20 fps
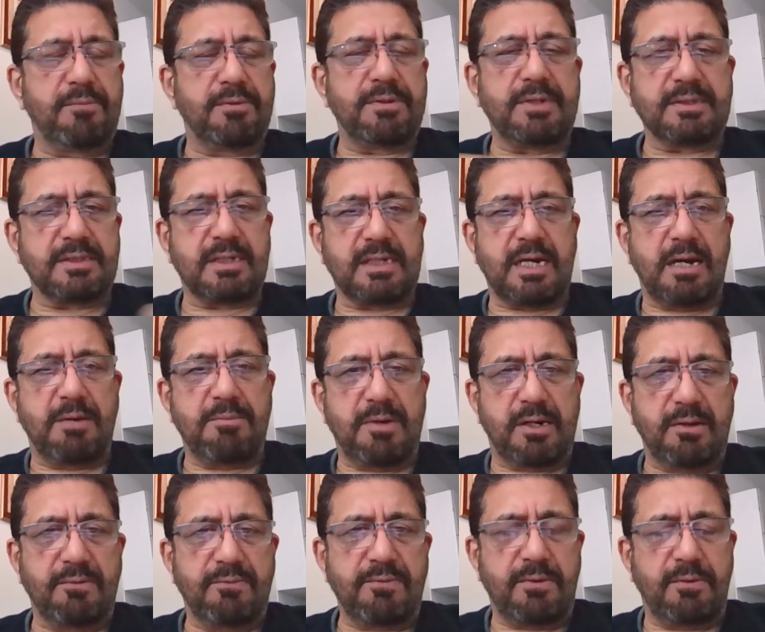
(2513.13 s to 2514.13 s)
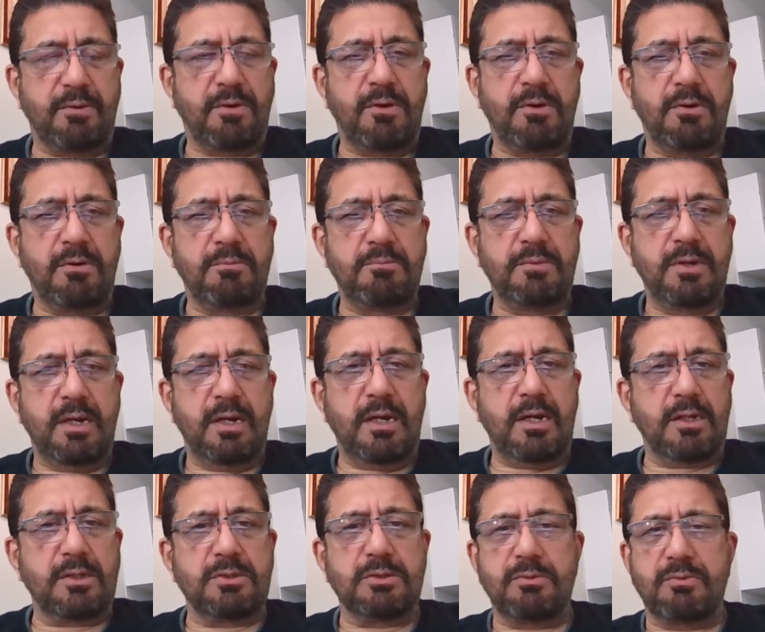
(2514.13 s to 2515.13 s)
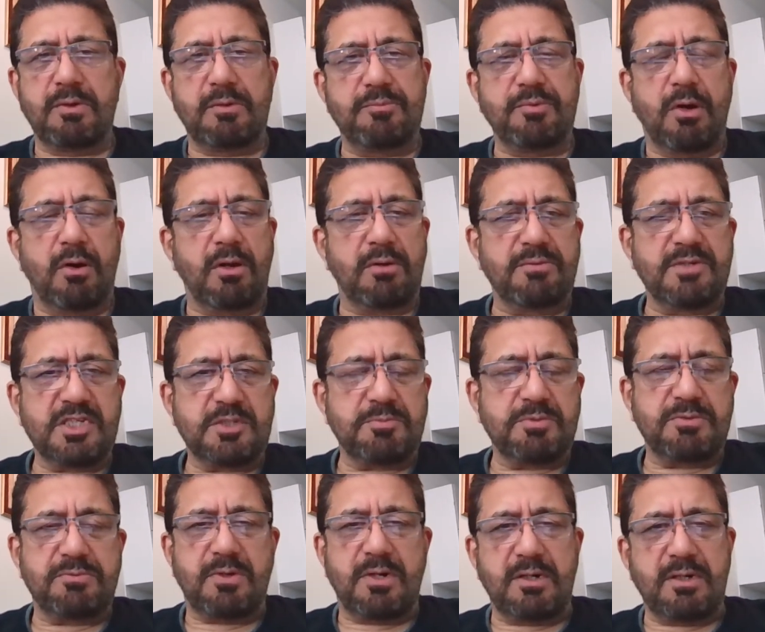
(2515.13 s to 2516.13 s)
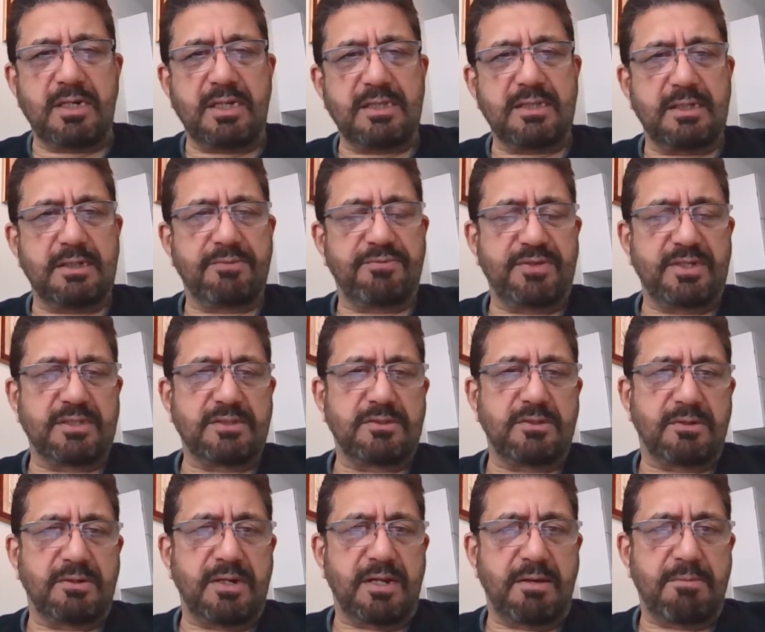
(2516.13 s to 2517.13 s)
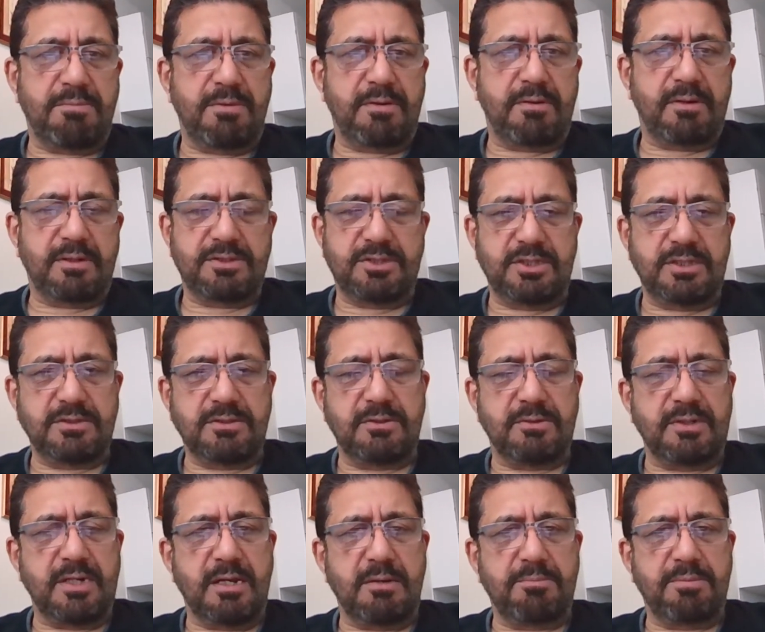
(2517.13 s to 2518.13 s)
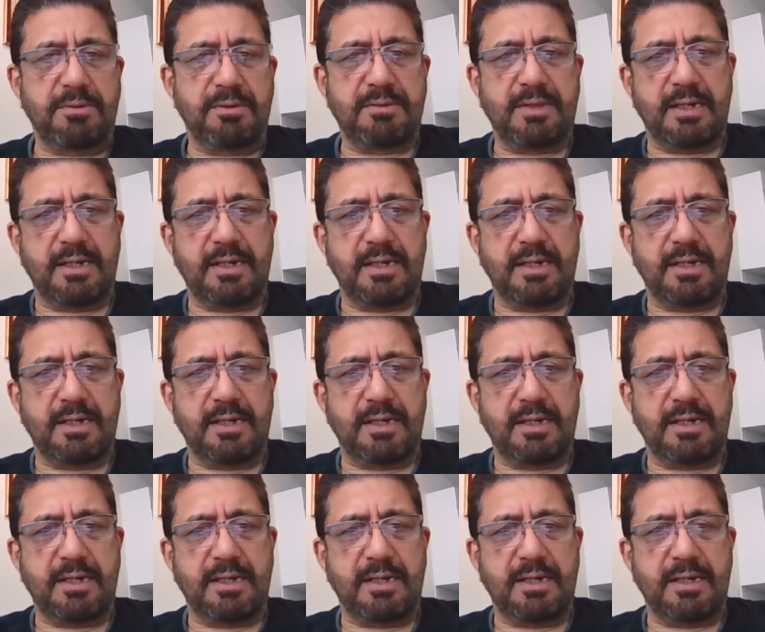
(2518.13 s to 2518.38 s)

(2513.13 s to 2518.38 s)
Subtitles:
doesn't come out of the home, you will always be wondering if he's your neighbor or she's your neighbor,